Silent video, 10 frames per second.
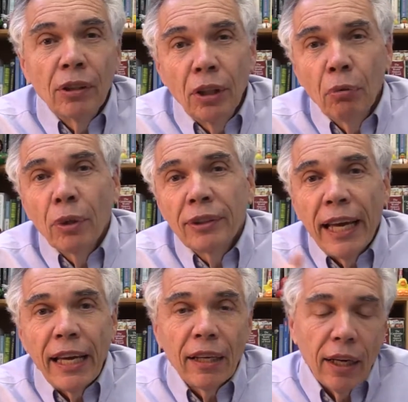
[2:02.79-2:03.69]
you will
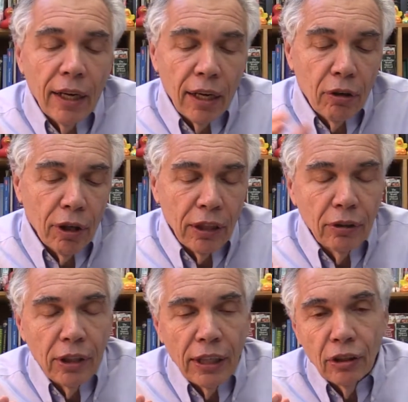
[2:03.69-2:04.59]
take, according
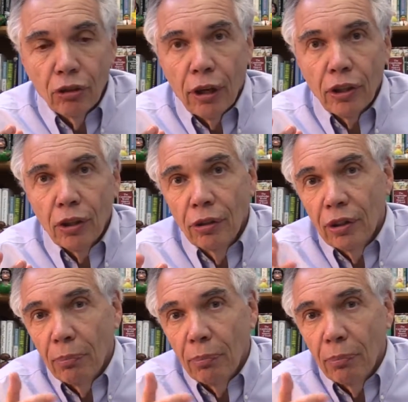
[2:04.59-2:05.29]
to the instructions,